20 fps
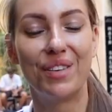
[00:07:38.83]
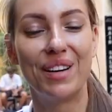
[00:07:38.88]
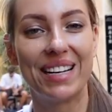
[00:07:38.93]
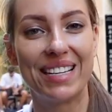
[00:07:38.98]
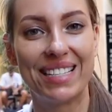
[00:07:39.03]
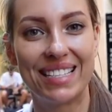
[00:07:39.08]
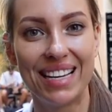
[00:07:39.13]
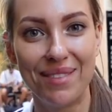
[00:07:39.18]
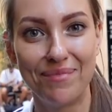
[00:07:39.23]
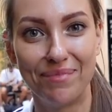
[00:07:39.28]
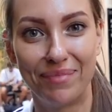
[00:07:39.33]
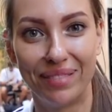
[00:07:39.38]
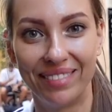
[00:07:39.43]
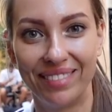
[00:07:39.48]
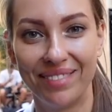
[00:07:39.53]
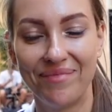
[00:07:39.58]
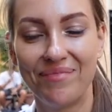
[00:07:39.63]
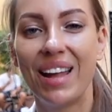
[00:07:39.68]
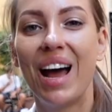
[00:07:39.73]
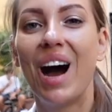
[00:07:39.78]
example,
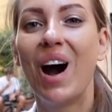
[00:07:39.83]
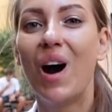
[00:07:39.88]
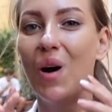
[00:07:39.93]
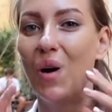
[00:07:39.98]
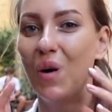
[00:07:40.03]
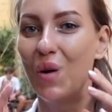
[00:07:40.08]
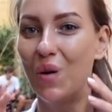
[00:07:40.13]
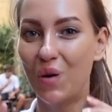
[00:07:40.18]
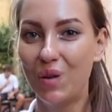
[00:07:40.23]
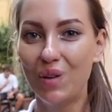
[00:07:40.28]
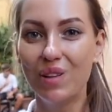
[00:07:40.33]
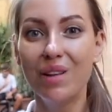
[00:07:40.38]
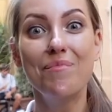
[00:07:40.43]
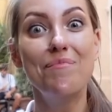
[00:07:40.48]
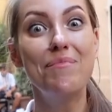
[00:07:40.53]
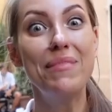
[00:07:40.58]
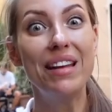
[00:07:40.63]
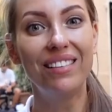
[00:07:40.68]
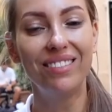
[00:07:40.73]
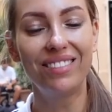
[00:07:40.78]
all
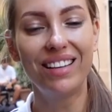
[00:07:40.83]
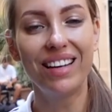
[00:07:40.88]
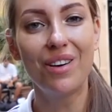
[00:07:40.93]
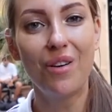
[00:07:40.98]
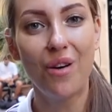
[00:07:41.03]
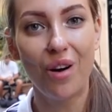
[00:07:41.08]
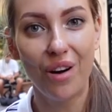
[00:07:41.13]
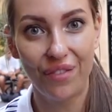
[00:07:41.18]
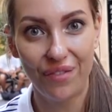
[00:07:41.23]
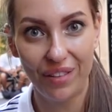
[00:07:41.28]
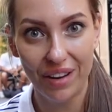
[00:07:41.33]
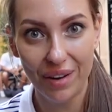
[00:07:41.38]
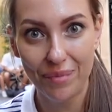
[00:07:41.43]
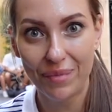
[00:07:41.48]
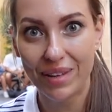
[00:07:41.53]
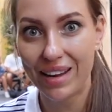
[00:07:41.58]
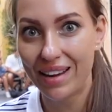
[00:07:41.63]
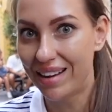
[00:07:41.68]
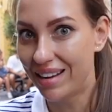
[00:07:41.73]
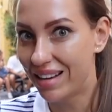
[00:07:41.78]
milky coffee
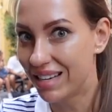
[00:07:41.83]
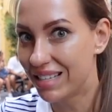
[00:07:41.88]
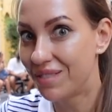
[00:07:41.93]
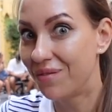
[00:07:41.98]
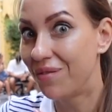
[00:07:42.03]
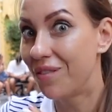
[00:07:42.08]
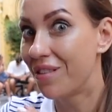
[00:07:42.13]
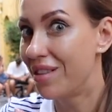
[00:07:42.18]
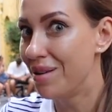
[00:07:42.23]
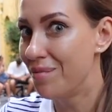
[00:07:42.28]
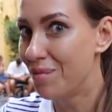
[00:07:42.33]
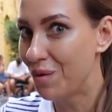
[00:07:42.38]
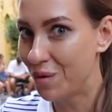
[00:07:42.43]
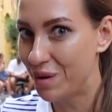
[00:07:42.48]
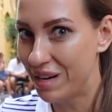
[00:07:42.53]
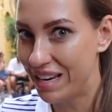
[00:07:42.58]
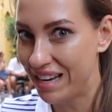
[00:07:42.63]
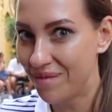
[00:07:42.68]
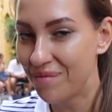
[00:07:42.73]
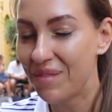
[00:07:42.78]
is for the
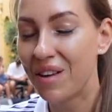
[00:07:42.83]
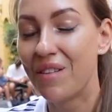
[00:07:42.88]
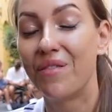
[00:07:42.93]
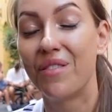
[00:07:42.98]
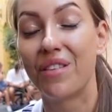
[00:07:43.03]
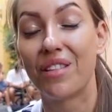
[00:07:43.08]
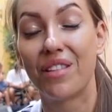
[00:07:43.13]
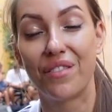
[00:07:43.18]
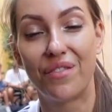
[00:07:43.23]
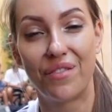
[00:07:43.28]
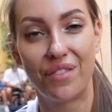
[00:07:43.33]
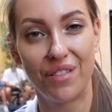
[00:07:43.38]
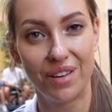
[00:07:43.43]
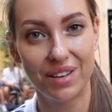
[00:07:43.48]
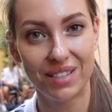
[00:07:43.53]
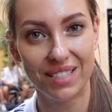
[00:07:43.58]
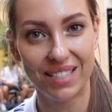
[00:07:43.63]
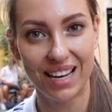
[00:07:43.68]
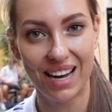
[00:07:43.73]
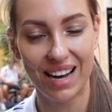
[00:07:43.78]
morning, for the
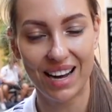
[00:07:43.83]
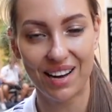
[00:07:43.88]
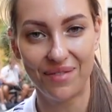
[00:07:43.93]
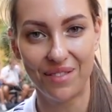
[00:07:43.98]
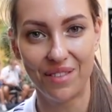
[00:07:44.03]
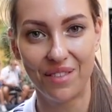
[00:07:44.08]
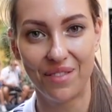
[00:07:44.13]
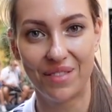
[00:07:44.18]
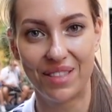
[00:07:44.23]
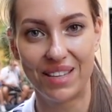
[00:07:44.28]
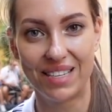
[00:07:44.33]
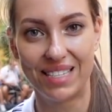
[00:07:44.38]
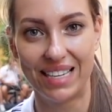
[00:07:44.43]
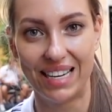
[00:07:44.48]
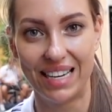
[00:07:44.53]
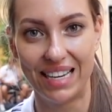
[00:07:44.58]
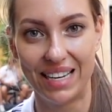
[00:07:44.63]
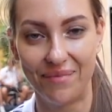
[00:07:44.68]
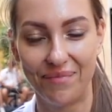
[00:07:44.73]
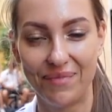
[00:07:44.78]
first half of the
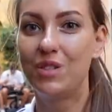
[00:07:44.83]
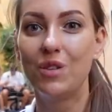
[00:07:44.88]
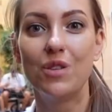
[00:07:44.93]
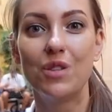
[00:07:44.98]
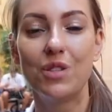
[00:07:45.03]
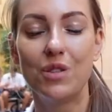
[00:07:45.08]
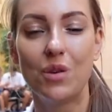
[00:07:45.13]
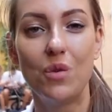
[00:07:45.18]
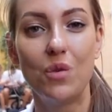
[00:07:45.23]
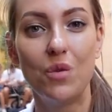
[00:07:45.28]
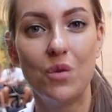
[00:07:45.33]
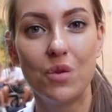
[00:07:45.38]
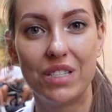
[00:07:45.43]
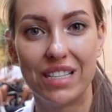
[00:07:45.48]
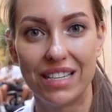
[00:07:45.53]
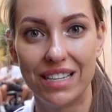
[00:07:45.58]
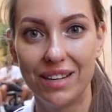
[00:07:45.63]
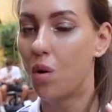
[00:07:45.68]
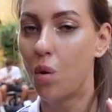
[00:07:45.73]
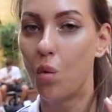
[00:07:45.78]
day. Don't
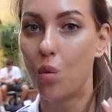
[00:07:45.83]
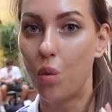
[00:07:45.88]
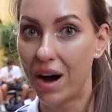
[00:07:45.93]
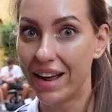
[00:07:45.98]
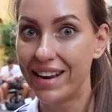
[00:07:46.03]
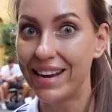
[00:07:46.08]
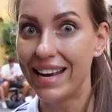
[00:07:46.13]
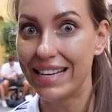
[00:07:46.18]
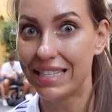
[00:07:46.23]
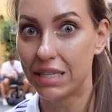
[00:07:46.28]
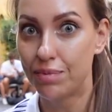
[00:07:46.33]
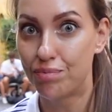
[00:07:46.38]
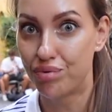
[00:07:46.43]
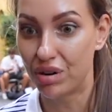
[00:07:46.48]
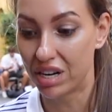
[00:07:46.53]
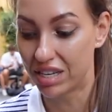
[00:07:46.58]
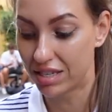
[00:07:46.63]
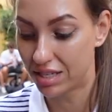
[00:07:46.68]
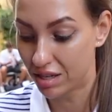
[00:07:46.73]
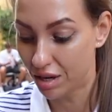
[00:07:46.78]
order one
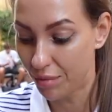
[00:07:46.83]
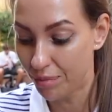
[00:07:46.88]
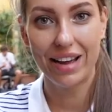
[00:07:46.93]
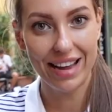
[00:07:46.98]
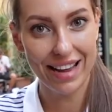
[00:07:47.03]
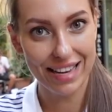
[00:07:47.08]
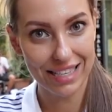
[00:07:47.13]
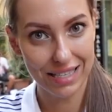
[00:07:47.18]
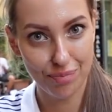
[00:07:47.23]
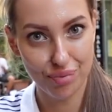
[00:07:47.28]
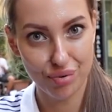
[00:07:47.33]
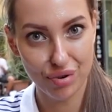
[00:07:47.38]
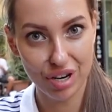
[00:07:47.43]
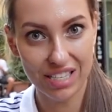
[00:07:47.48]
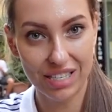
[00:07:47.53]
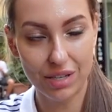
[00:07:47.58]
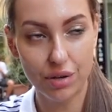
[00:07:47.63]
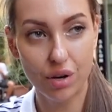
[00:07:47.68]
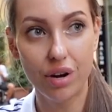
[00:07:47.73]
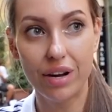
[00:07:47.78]
espresso.
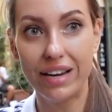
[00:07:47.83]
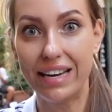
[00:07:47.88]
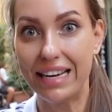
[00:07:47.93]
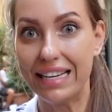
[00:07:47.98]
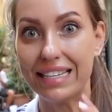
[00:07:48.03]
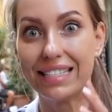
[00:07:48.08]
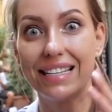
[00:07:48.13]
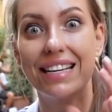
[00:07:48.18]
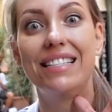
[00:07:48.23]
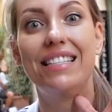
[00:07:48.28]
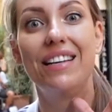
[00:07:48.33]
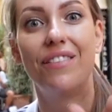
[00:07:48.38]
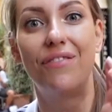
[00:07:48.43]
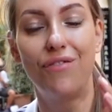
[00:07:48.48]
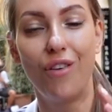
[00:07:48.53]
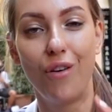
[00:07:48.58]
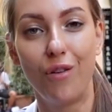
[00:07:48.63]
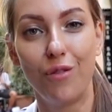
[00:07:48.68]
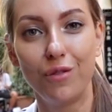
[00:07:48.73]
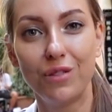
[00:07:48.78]
Espresso is a
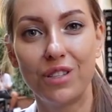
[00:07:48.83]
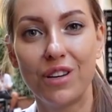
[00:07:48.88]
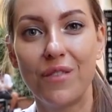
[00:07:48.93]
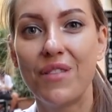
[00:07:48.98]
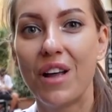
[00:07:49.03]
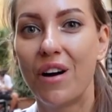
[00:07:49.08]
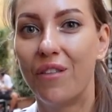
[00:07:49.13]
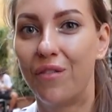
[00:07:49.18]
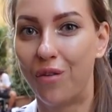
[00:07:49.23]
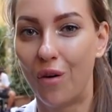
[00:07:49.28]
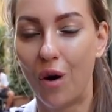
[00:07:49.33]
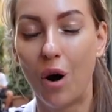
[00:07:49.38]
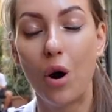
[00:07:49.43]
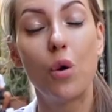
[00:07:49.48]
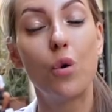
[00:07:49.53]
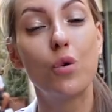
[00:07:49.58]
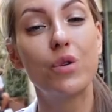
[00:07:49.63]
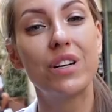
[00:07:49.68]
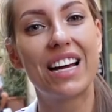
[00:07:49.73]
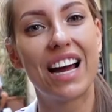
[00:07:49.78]
default for
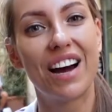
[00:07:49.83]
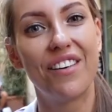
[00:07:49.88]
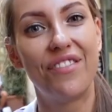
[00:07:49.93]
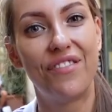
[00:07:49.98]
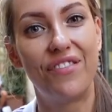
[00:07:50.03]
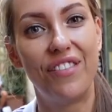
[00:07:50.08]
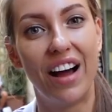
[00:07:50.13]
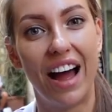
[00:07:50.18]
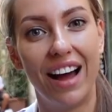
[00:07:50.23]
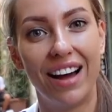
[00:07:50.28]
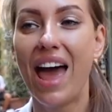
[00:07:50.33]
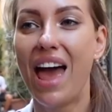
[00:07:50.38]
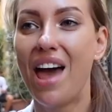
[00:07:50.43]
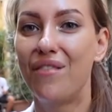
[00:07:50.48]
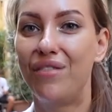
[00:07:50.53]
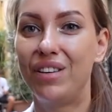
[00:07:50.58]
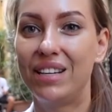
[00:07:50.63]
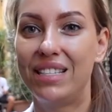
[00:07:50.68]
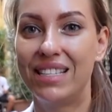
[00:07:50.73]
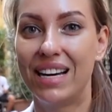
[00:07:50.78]
un caffè.
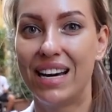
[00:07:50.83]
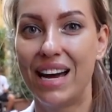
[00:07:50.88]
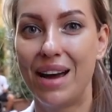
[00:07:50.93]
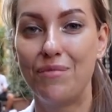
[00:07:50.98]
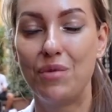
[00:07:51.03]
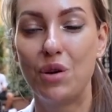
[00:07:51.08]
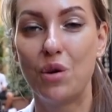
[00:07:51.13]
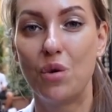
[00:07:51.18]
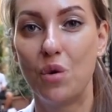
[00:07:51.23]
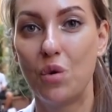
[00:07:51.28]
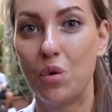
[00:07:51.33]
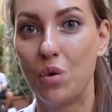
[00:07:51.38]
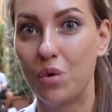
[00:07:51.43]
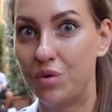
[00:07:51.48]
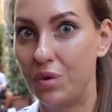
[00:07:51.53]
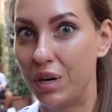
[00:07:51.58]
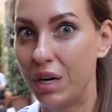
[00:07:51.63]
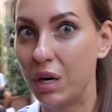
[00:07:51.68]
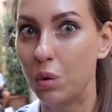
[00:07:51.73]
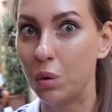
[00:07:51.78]
Every time you're
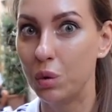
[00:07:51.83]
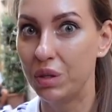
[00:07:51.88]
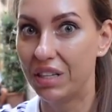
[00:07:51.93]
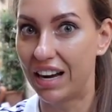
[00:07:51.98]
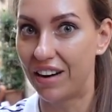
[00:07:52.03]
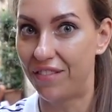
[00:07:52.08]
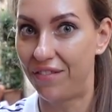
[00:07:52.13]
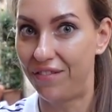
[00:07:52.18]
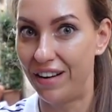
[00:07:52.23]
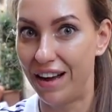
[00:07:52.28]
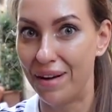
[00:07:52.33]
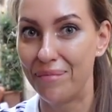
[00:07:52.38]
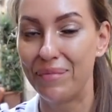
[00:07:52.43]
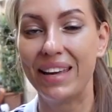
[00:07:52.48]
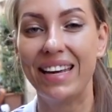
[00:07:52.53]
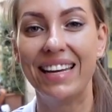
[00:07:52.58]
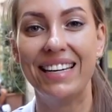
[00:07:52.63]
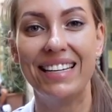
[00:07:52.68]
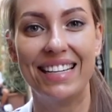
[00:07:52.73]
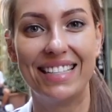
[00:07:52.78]
ordering un caffè
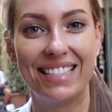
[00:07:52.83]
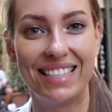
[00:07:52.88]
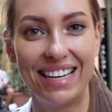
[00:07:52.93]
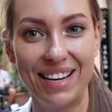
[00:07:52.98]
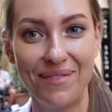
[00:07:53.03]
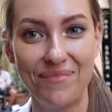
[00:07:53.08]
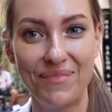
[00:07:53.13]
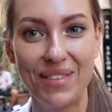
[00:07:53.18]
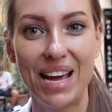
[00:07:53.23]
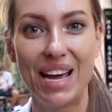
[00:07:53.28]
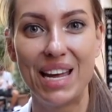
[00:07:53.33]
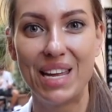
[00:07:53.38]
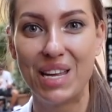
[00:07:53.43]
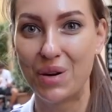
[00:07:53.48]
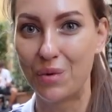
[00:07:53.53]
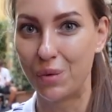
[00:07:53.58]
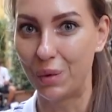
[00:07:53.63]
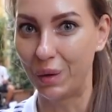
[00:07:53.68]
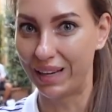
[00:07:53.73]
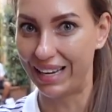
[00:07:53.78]
in Italy,
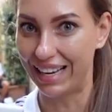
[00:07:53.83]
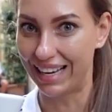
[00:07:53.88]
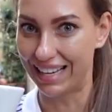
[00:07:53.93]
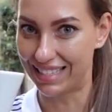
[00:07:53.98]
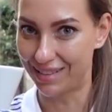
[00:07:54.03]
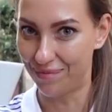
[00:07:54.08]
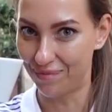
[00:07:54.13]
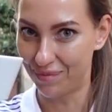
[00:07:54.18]
you will get